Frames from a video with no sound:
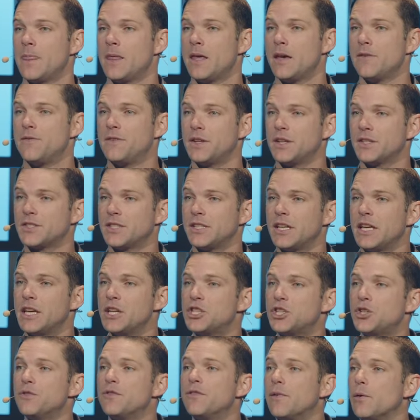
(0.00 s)
if it doesn't
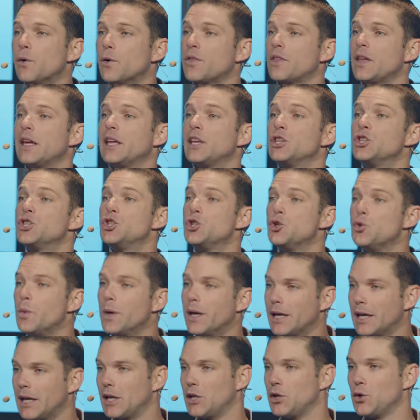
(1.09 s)
issue forth in
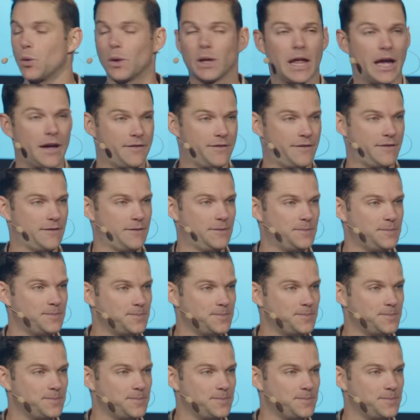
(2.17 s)
doing in your life.